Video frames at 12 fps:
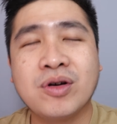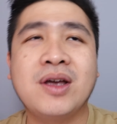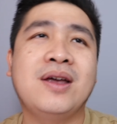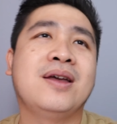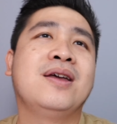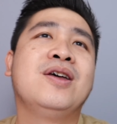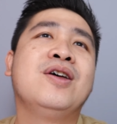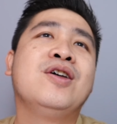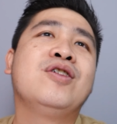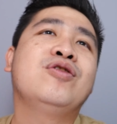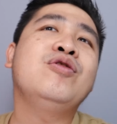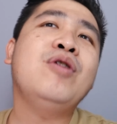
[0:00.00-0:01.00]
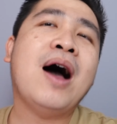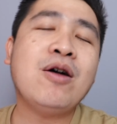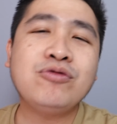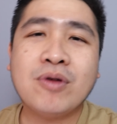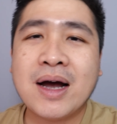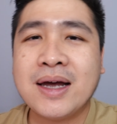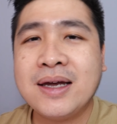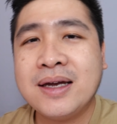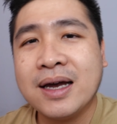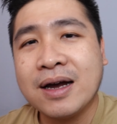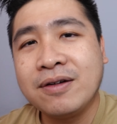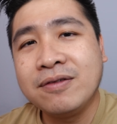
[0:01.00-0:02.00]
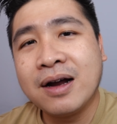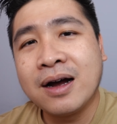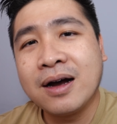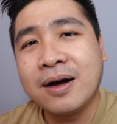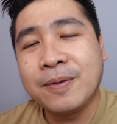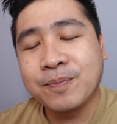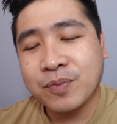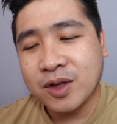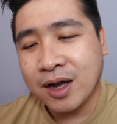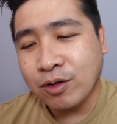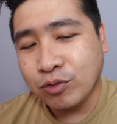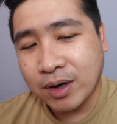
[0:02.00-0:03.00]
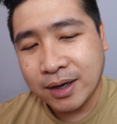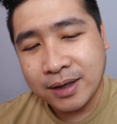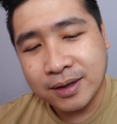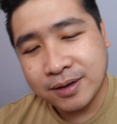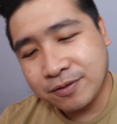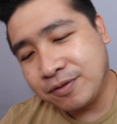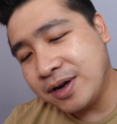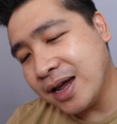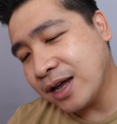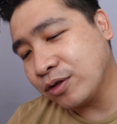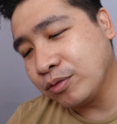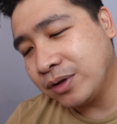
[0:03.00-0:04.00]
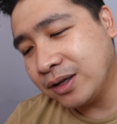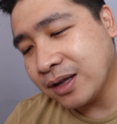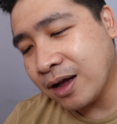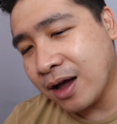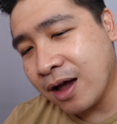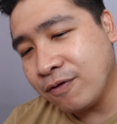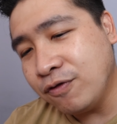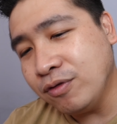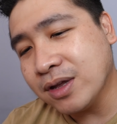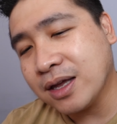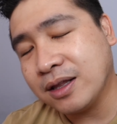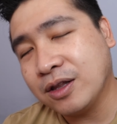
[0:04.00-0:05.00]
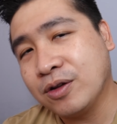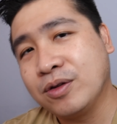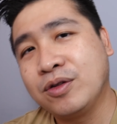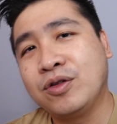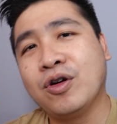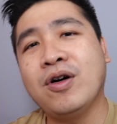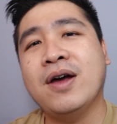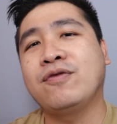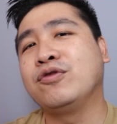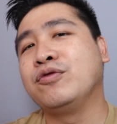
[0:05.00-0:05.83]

Okay, so how do I react to this? I feel that y'all have